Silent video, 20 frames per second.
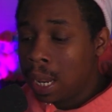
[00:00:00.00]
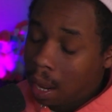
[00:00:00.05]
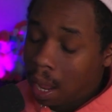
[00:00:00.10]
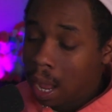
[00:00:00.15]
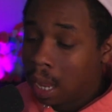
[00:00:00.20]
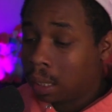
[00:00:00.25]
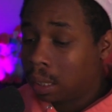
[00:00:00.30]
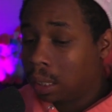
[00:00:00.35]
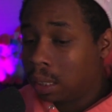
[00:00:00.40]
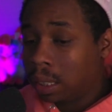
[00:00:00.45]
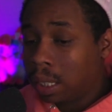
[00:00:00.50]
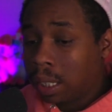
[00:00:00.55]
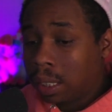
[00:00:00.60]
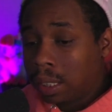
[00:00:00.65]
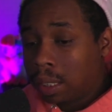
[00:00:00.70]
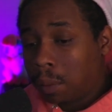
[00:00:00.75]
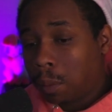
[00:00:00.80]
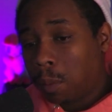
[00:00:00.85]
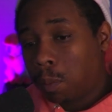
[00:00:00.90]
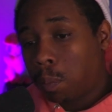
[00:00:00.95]
I
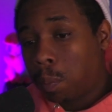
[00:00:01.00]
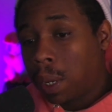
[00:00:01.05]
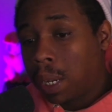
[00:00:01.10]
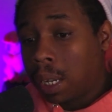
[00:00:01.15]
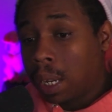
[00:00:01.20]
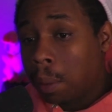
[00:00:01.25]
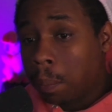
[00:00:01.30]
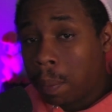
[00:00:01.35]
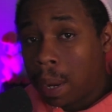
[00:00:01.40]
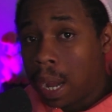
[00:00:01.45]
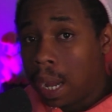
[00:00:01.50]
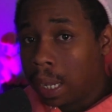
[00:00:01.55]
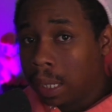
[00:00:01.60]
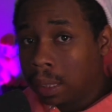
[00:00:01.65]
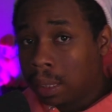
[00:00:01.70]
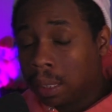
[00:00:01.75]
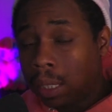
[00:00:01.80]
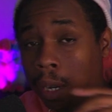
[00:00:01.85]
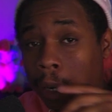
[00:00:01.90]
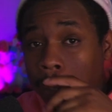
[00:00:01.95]
suggest picking binds
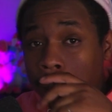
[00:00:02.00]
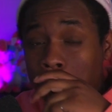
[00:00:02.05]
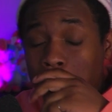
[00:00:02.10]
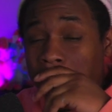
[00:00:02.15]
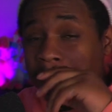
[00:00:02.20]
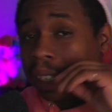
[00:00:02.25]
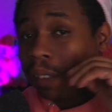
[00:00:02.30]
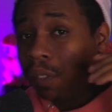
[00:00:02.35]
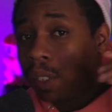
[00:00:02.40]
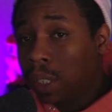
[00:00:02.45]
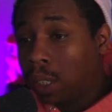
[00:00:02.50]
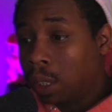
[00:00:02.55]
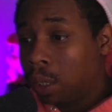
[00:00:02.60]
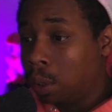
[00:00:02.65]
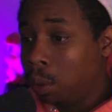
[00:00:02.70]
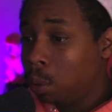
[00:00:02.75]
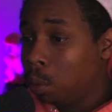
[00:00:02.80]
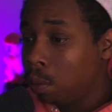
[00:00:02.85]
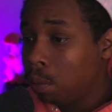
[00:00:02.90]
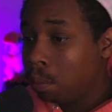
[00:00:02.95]
that are specific to
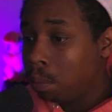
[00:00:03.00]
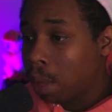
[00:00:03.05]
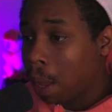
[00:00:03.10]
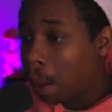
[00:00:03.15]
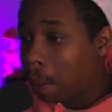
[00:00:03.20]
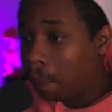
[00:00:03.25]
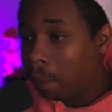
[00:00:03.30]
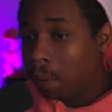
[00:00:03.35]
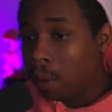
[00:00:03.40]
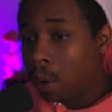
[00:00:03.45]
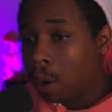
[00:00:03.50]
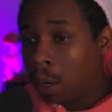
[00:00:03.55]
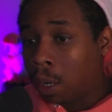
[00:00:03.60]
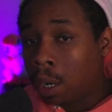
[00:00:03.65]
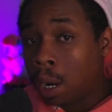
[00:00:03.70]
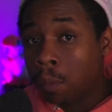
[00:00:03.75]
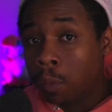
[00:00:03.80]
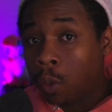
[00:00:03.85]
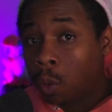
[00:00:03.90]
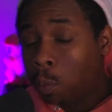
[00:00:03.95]
you, that are
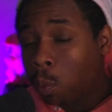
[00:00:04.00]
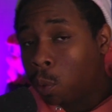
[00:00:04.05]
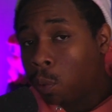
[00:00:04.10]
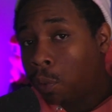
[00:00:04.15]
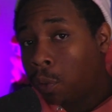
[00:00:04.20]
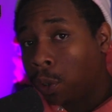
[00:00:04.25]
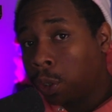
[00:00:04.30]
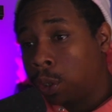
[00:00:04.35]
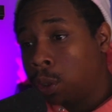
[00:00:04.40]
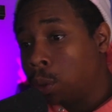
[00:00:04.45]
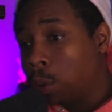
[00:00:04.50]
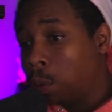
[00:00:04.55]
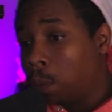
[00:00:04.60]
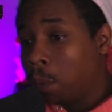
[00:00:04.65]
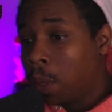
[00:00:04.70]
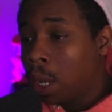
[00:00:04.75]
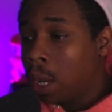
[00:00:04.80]
comfortable for you.